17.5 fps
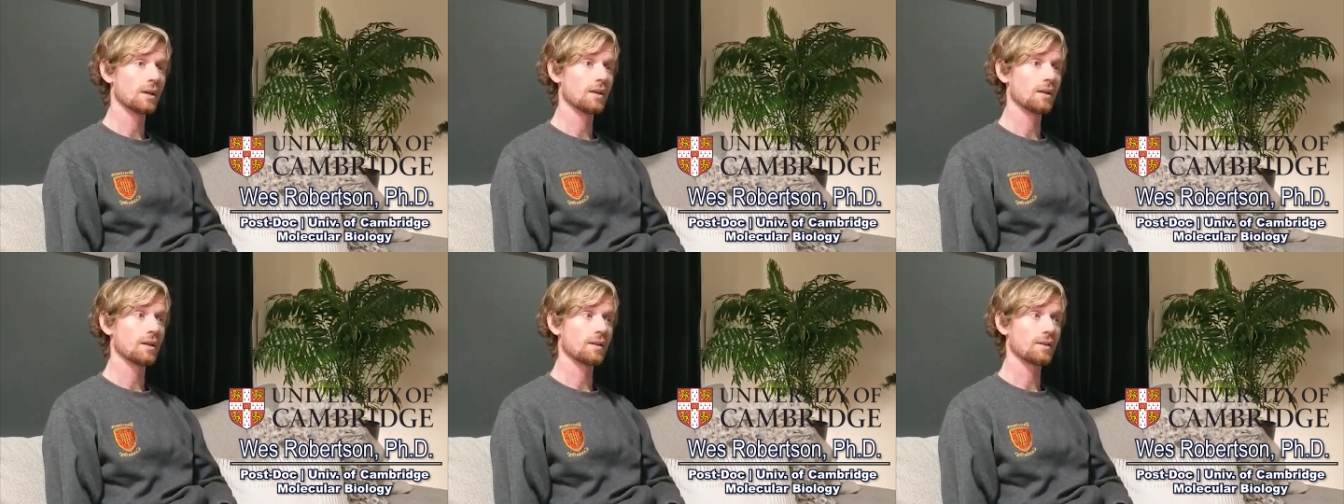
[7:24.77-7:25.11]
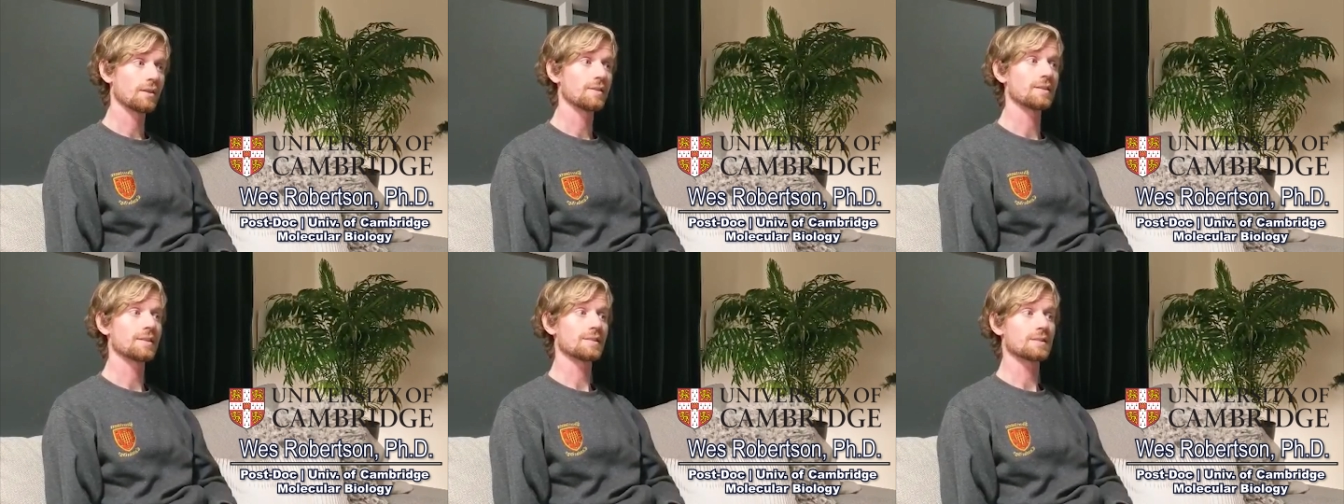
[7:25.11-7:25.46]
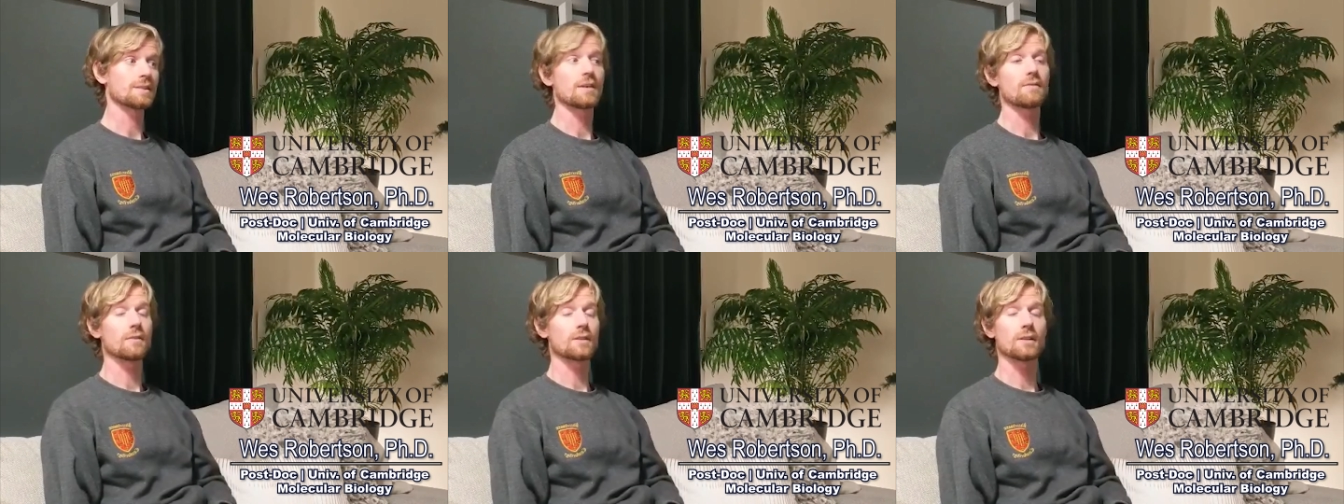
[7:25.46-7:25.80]
And I think
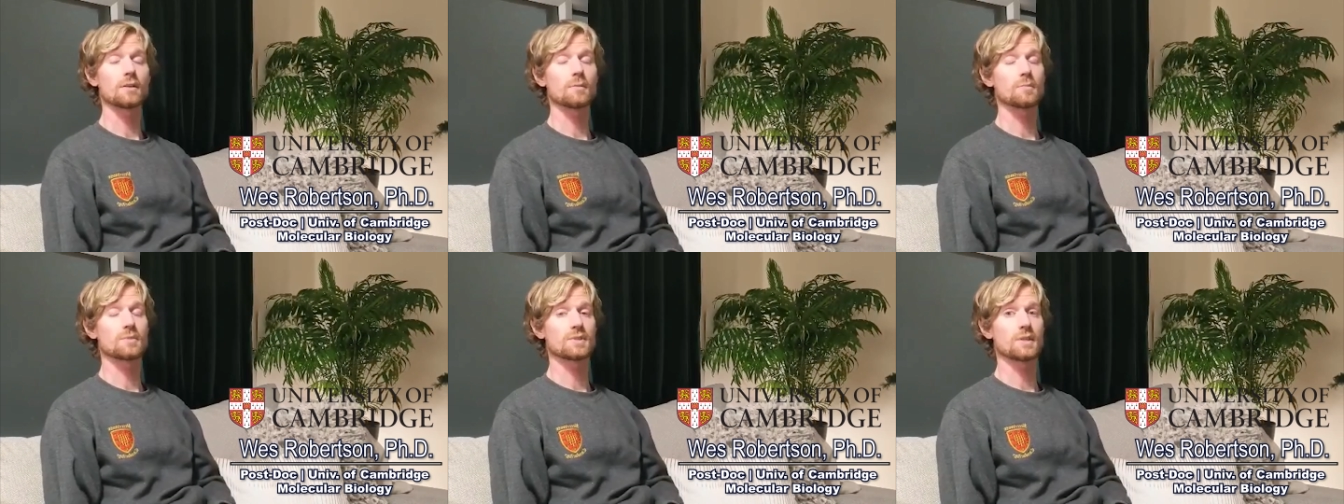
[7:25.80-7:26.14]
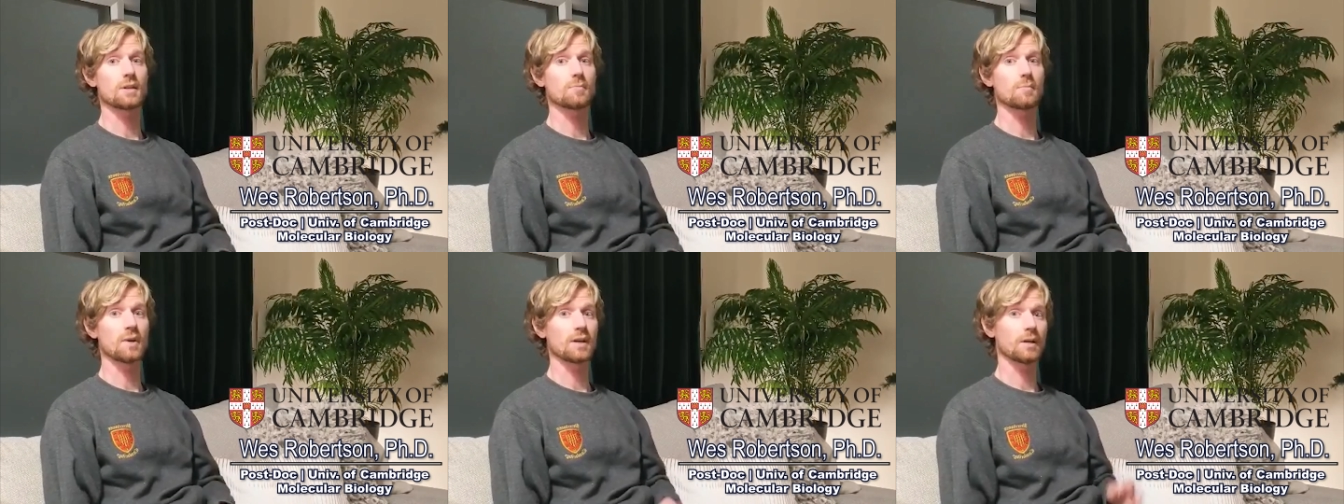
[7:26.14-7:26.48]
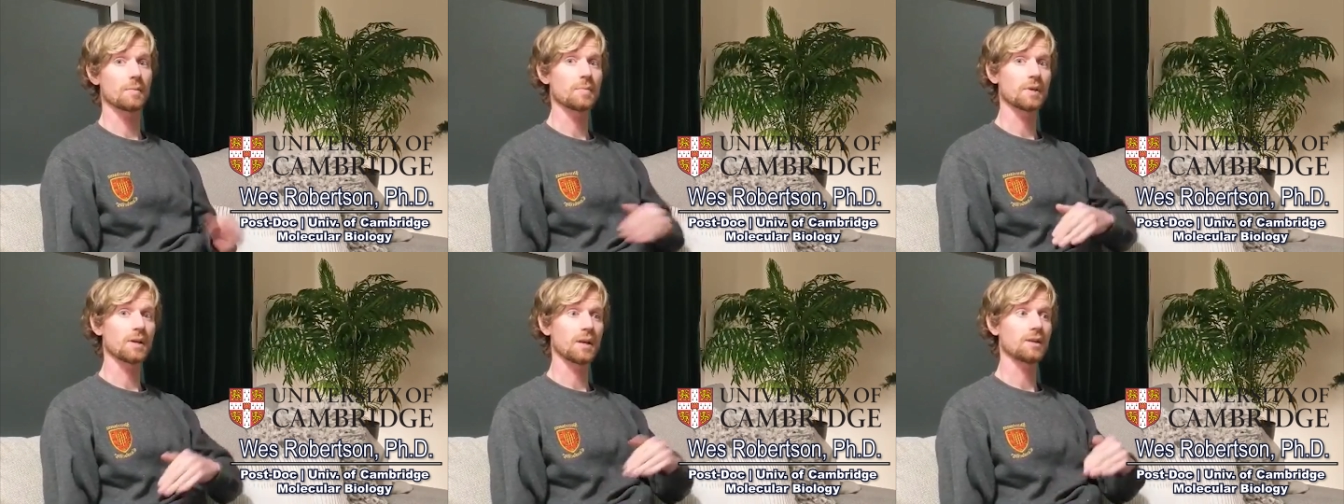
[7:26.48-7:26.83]
this definitely helped set
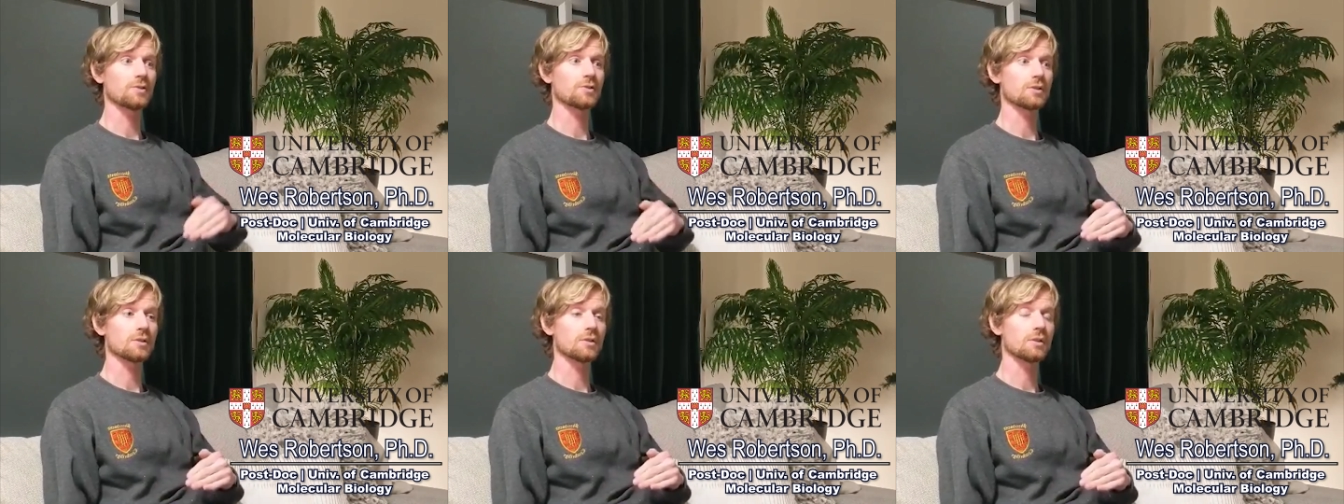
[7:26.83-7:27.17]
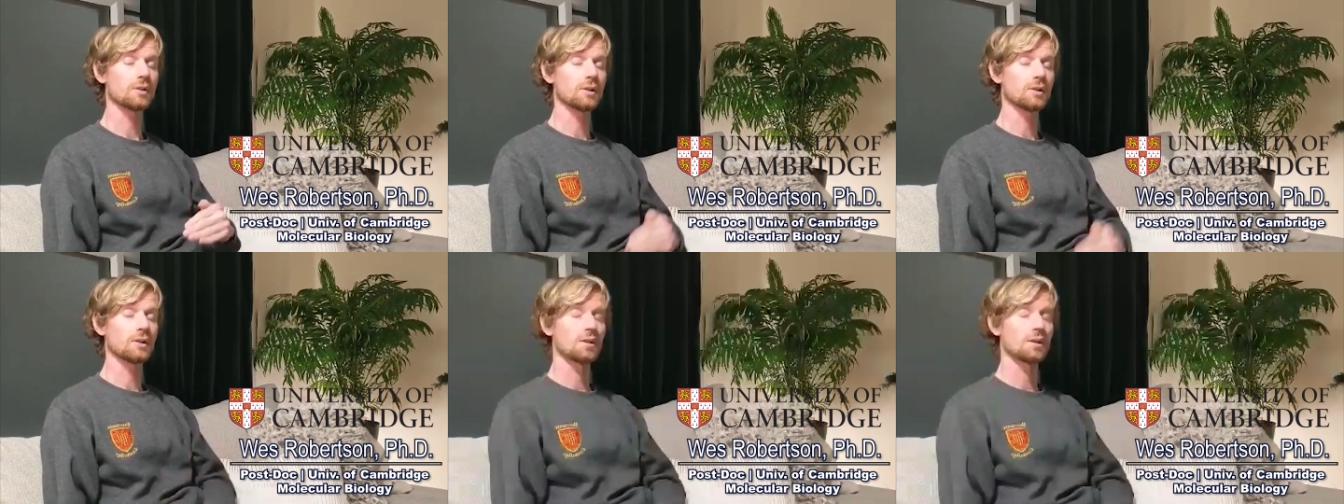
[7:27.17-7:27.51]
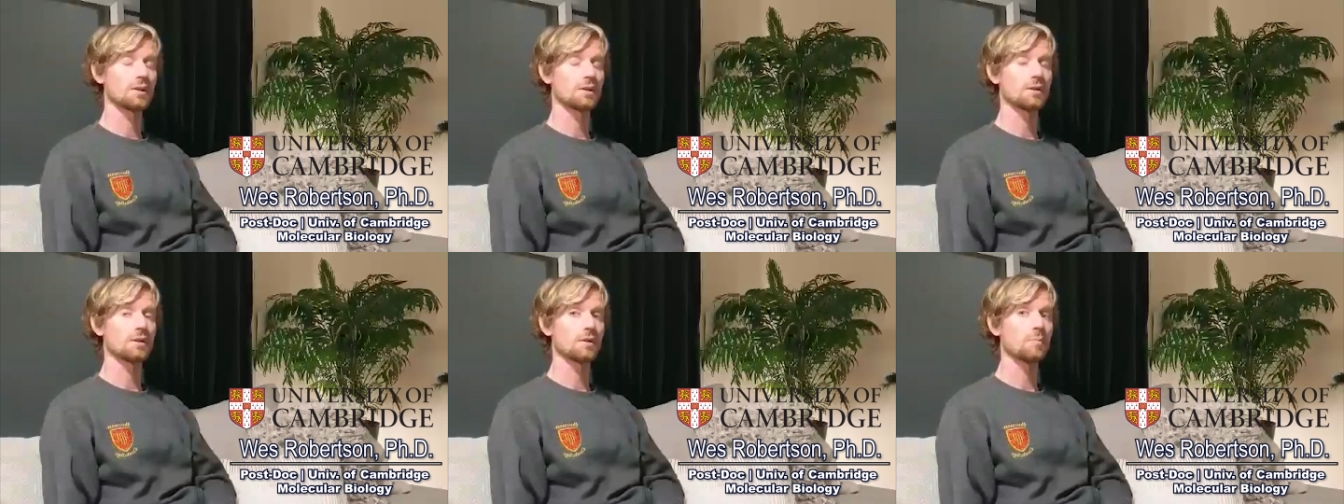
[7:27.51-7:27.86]
my application
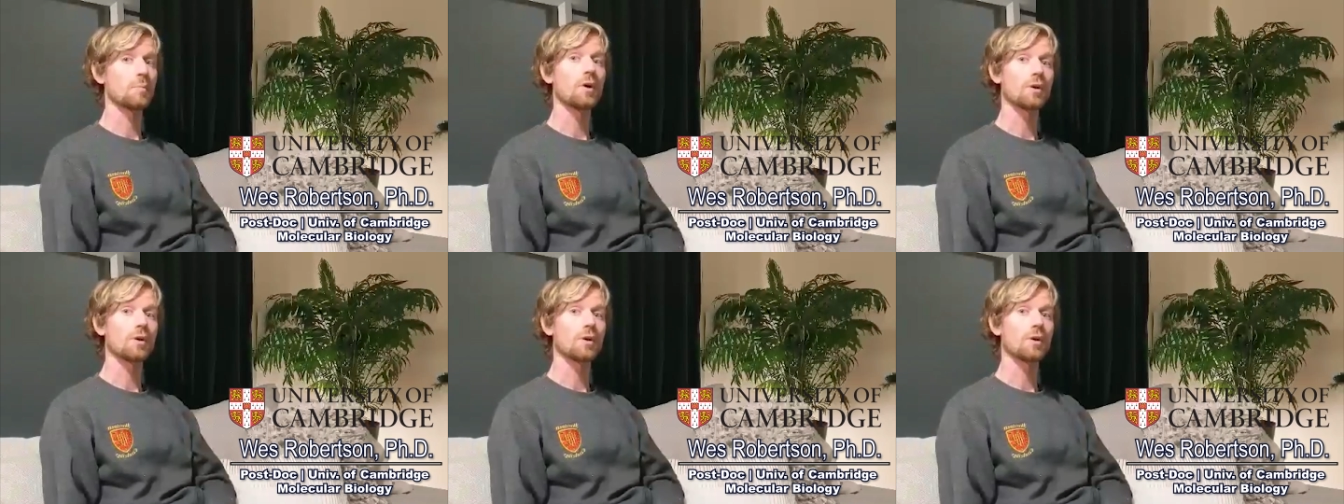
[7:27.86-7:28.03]
uh,